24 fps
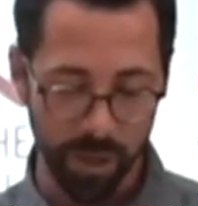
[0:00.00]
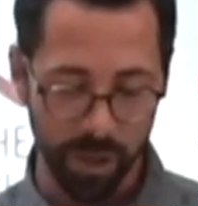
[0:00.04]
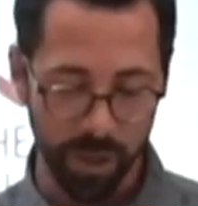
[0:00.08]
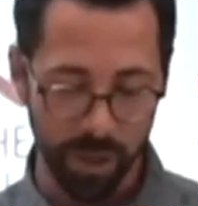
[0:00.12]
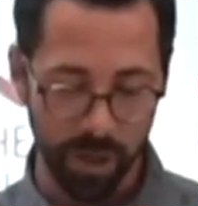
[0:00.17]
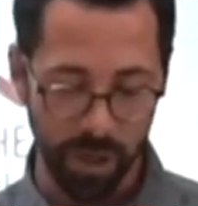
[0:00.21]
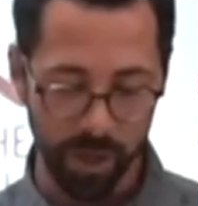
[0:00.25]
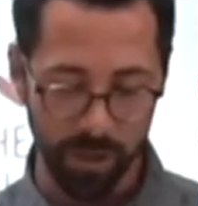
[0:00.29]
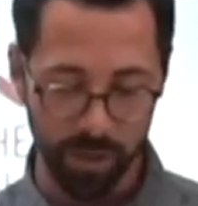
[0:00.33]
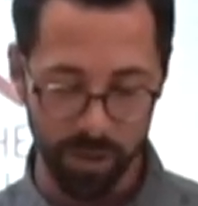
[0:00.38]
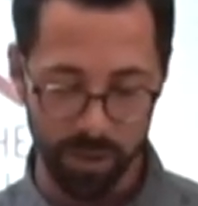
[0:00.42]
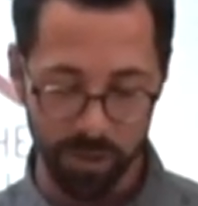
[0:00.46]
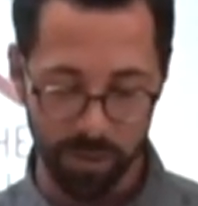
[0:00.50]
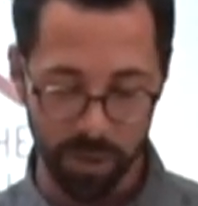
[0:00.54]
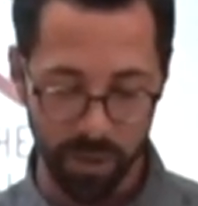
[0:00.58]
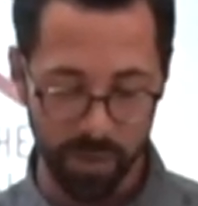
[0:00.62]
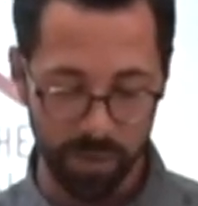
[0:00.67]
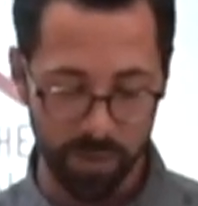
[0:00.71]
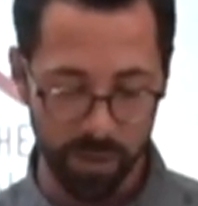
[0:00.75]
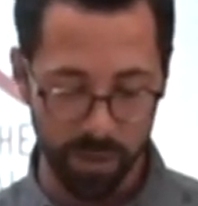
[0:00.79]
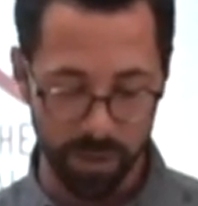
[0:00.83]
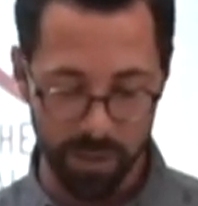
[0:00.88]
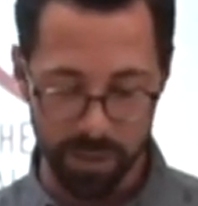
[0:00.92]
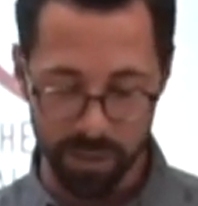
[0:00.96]
All right, let's read
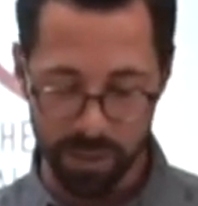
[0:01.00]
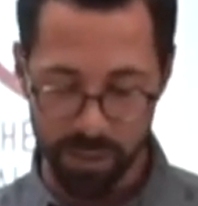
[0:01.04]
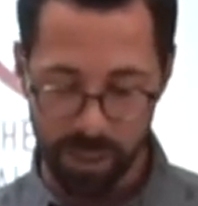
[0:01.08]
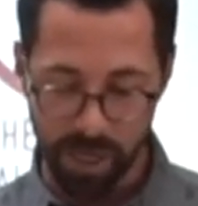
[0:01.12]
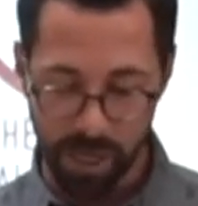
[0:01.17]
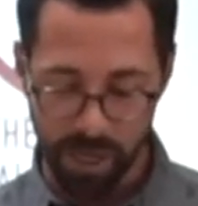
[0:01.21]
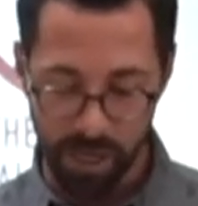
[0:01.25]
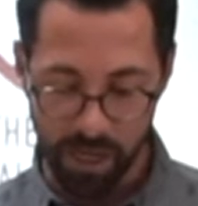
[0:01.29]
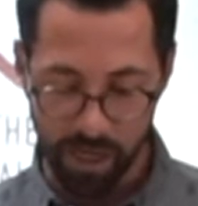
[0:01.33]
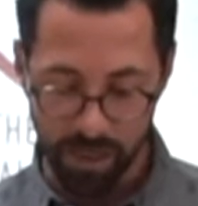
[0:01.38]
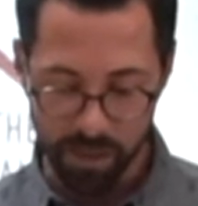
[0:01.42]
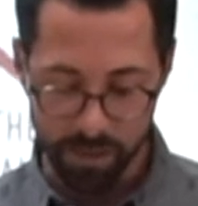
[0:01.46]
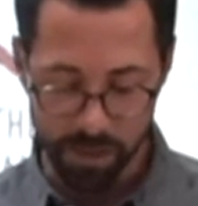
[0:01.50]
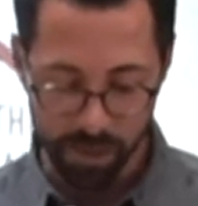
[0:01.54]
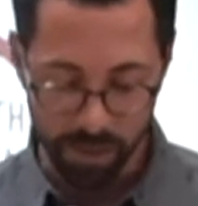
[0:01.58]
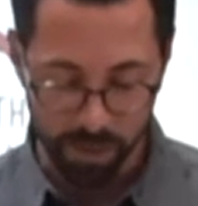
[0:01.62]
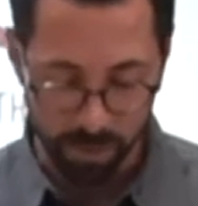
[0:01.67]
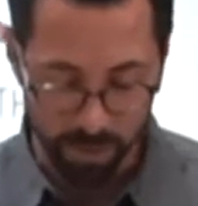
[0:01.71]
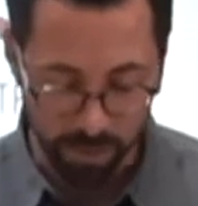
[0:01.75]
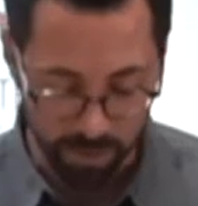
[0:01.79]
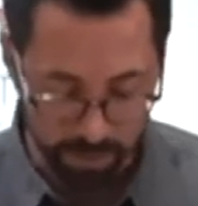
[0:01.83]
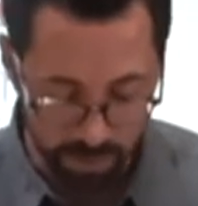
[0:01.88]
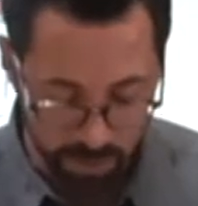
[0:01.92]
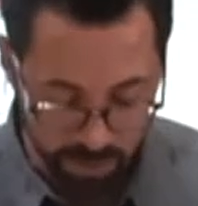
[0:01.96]
verses 8
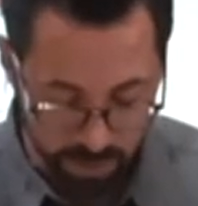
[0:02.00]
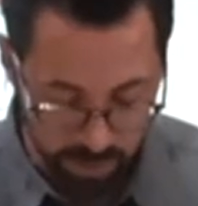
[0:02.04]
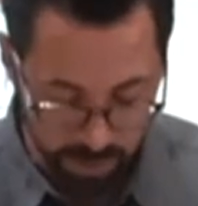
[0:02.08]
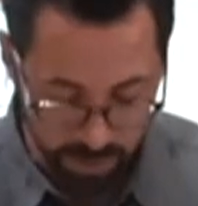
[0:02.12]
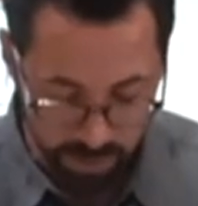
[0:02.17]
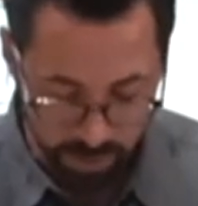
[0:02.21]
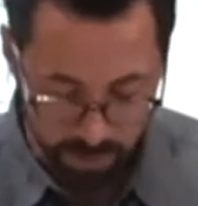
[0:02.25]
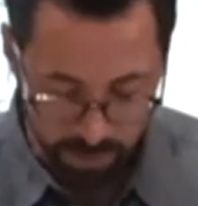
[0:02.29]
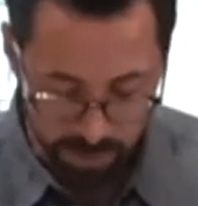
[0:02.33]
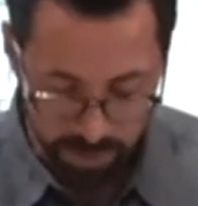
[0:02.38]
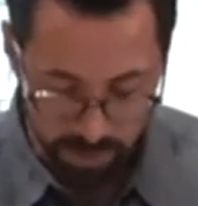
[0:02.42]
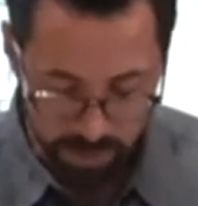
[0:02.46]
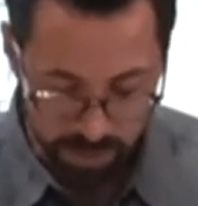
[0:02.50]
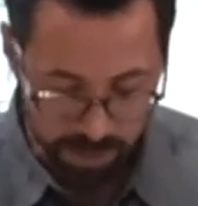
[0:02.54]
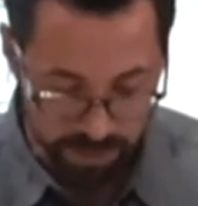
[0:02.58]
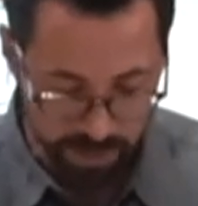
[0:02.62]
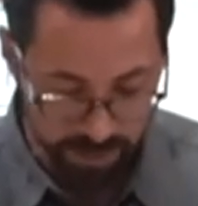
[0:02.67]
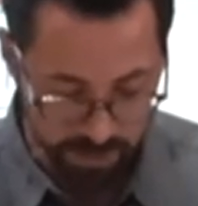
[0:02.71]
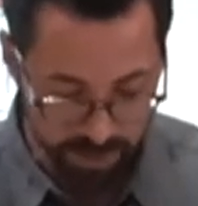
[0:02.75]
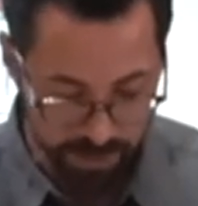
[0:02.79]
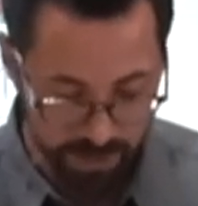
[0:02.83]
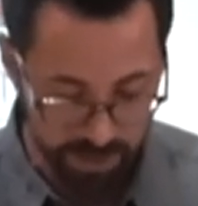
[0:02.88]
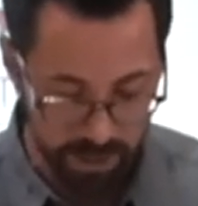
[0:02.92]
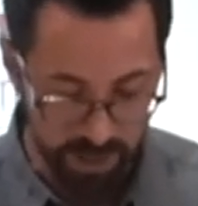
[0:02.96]
through
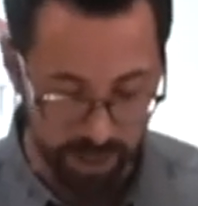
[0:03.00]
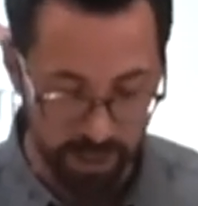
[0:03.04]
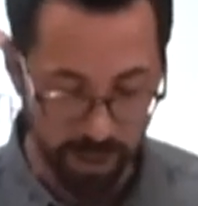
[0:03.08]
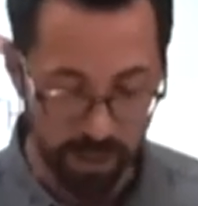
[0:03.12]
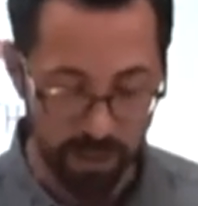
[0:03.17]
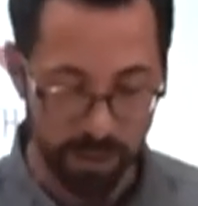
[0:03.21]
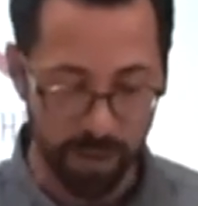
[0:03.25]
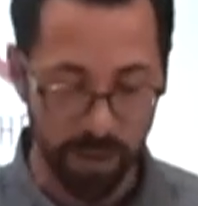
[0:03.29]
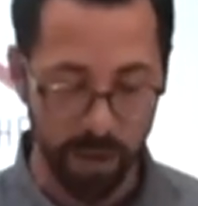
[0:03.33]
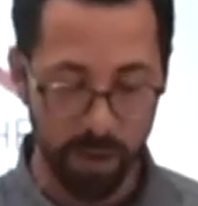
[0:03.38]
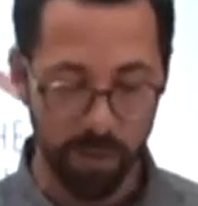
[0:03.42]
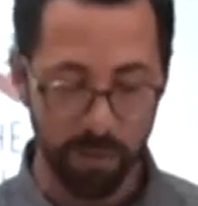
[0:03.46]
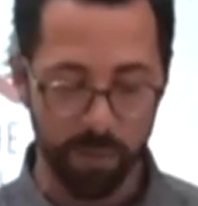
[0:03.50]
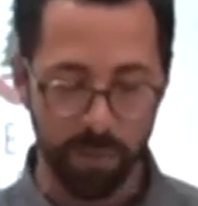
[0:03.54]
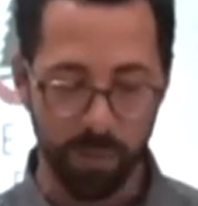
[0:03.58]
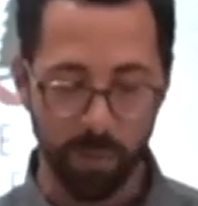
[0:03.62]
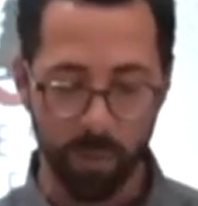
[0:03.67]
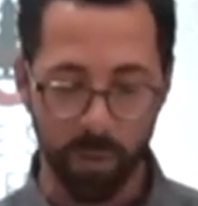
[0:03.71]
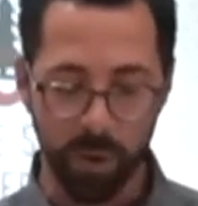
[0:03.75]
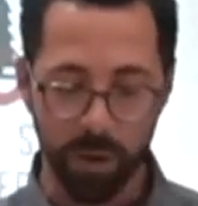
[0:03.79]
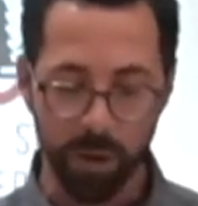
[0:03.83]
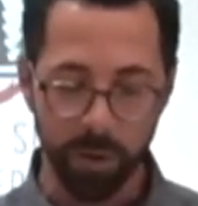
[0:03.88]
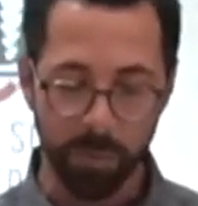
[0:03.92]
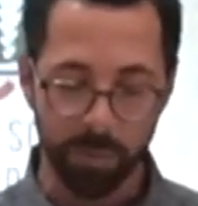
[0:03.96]
16.
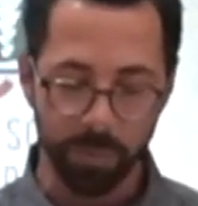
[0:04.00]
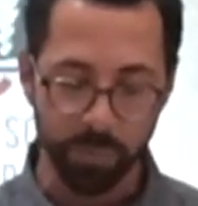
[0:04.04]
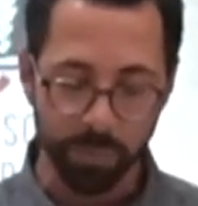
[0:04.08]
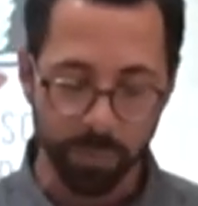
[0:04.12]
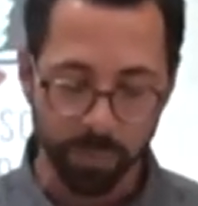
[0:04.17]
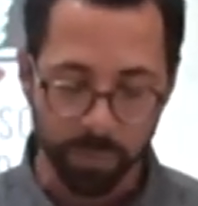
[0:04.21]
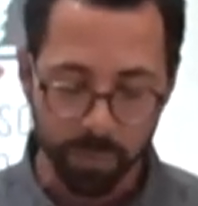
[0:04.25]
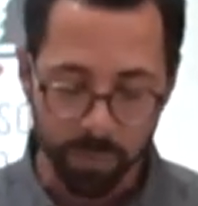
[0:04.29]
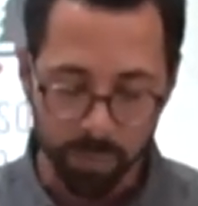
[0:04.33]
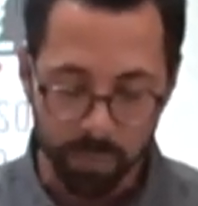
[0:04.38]
Therefore,